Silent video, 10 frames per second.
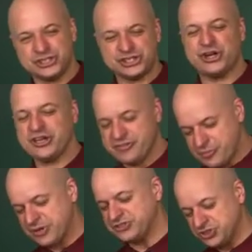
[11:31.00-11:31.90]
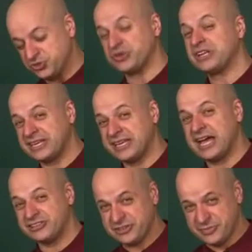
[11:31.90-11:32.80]
to show you, if a person's really
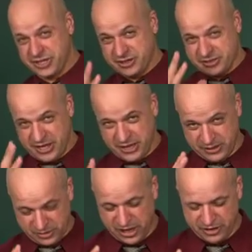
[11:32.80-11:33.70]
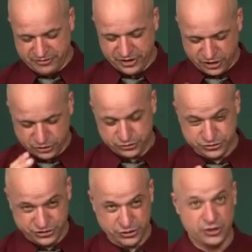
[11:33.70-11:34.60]
got something that they love and are glued
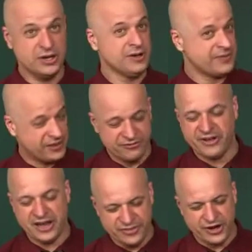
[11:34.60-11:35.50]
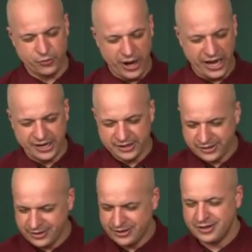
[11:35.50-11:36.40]
to, they'll find their way.
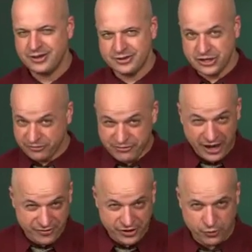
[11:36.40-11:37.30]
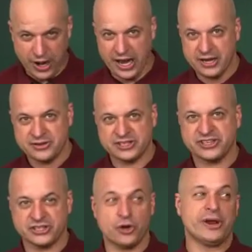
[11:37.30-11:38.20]
They'll find their way. That's
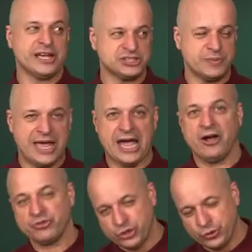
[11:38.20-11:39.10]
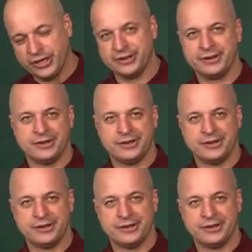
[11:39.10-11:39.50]
like, don't ask me how, do it.